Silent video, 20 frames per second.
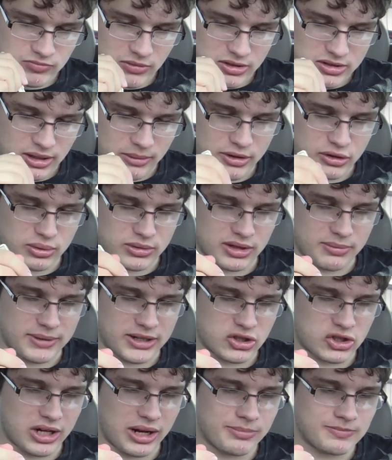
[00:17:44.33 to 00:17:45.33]
Something that's worth
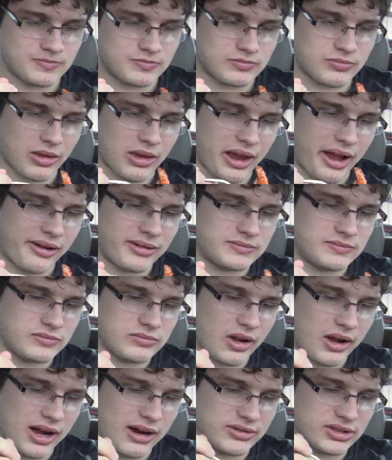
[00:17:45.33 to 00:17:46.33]
mentioning,
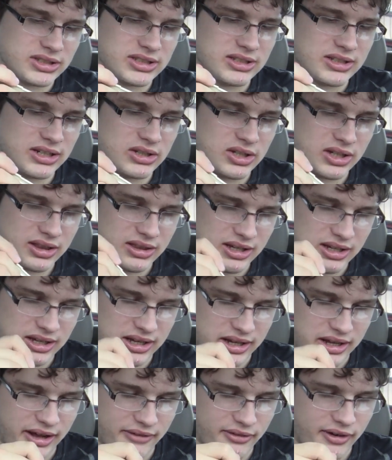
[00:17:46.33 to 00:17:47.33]
ever since I took
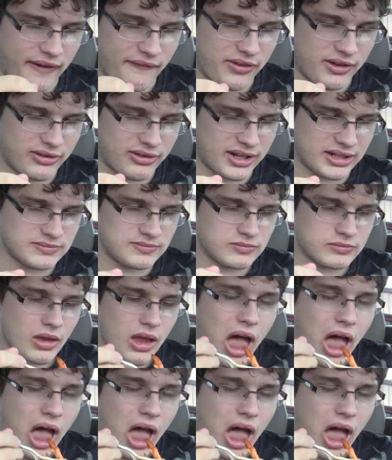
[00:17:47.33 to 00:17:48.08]
the cover off this thing,